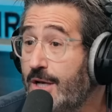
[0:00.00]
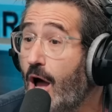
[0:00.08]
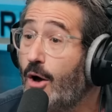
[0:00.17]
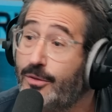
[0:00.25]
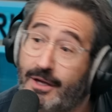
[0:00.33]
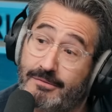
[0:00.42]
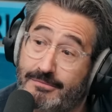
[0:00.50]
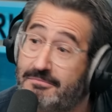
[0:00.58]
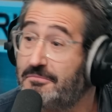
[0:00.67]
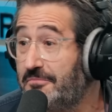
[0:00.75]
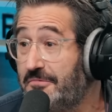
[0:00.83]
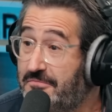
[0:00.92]
we know that,
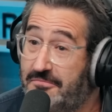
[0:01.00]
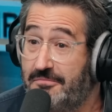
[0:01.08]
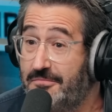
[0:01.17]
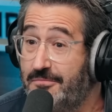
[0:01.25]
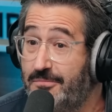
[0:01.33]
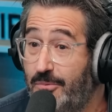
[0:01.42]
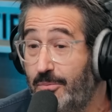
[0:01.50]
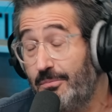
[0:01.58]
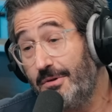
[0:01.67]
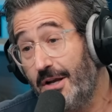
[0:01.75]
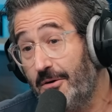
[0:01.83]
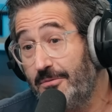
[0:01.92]

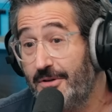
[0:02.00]
you know,